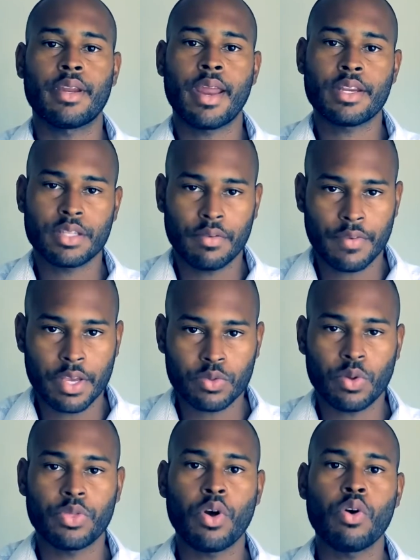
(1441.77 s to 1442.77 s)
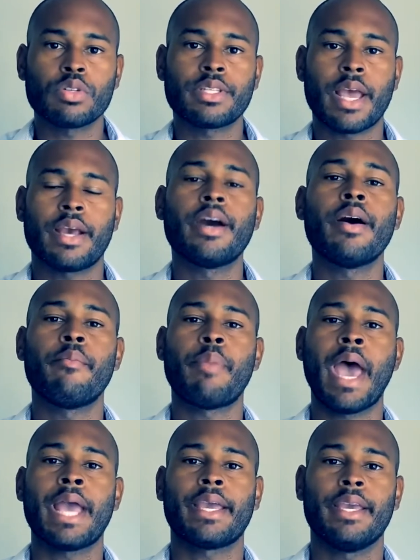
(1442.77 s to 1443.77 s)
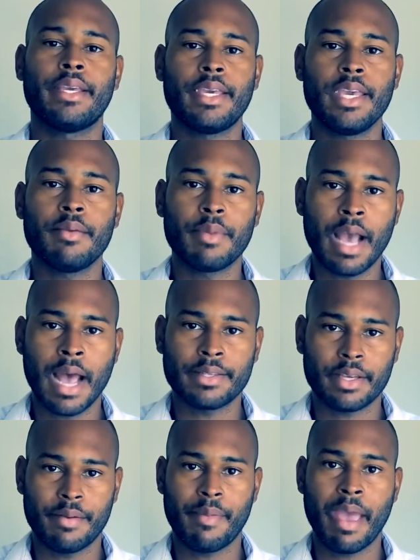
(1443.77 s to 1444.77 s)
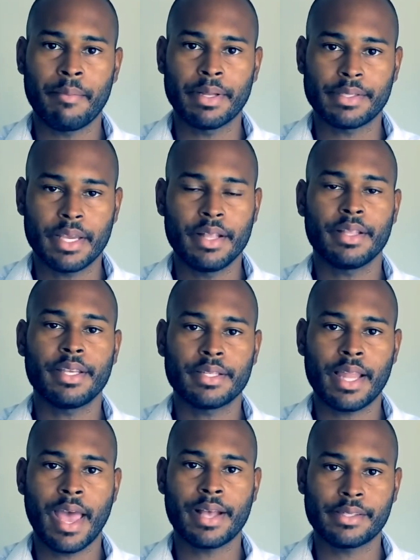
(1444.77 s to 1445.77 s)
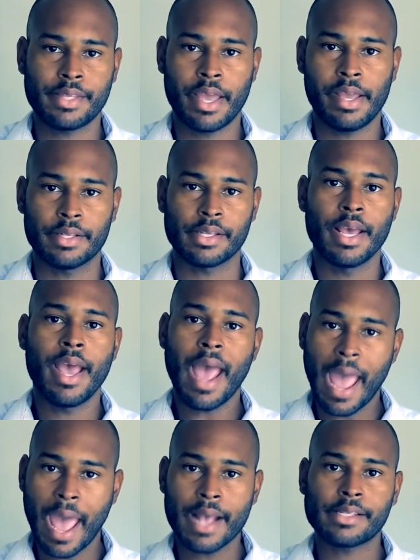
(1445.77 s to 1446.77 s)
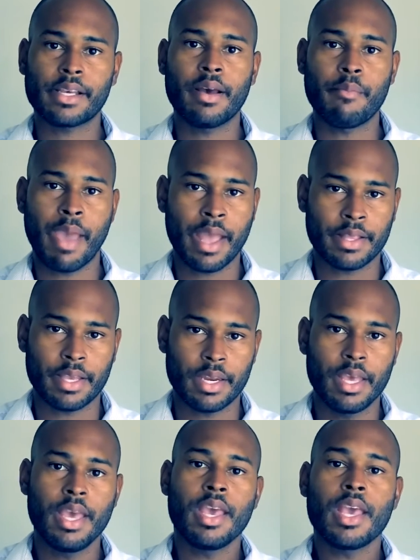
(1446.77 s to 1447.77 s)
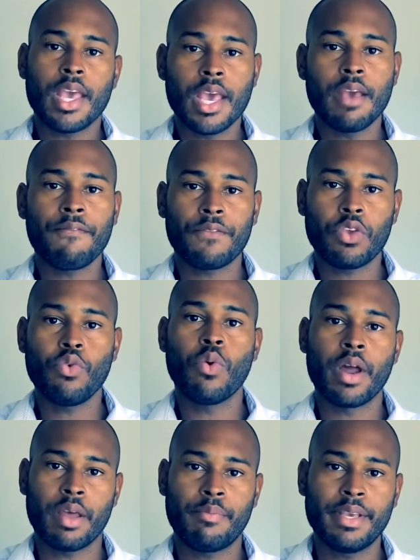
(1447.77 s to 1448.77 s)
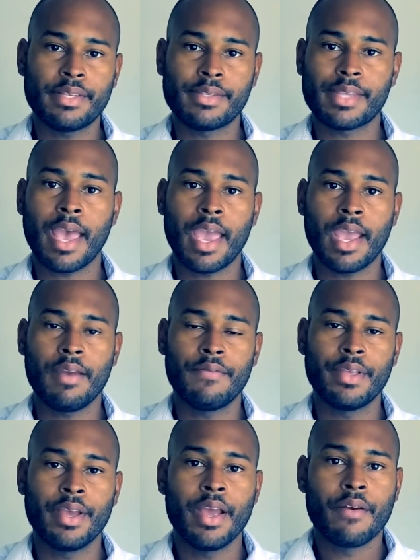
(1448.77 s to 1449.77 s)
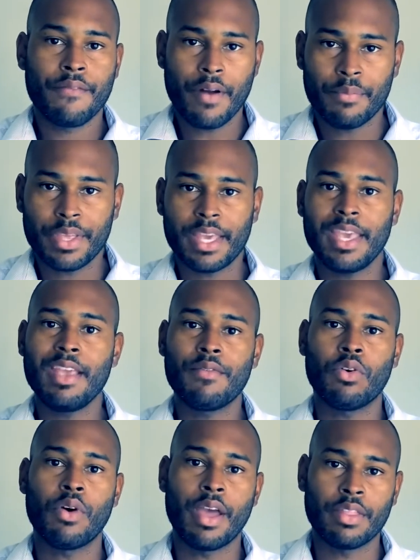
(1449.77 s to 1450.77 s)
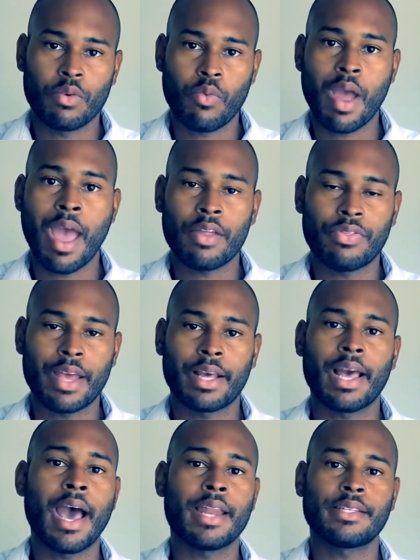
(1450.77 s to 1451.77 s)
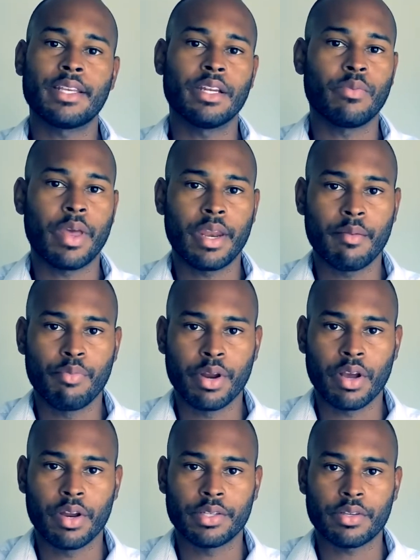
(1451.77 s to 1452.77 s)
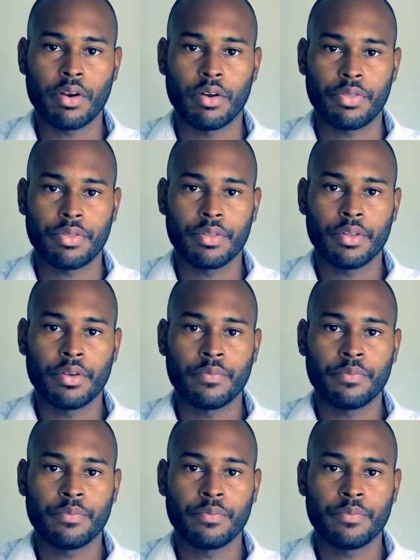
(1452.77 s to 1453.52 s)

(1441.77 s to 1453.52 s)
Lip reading: to the nation of Israel, those that come back and keep God's commandments in these last days as commanded. If you want to be saved from the evil and the wrath that God is getting ready to bring on this earth.